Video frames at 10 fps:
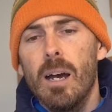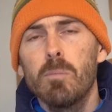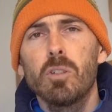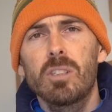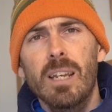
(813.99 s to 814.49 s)
I'm
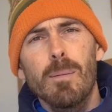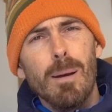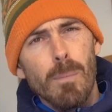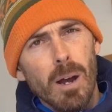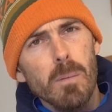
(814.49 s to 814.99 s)
just saying
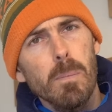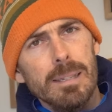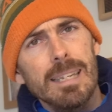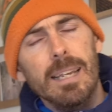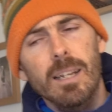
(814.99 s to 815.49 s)
about my
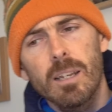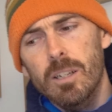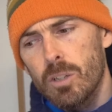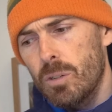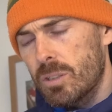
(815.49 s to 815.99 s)
particular
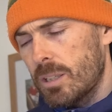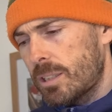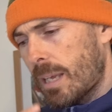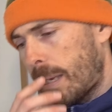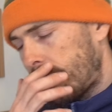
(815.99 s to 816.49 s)
usage
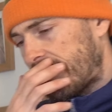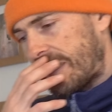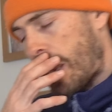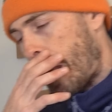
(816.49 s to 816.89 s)
case.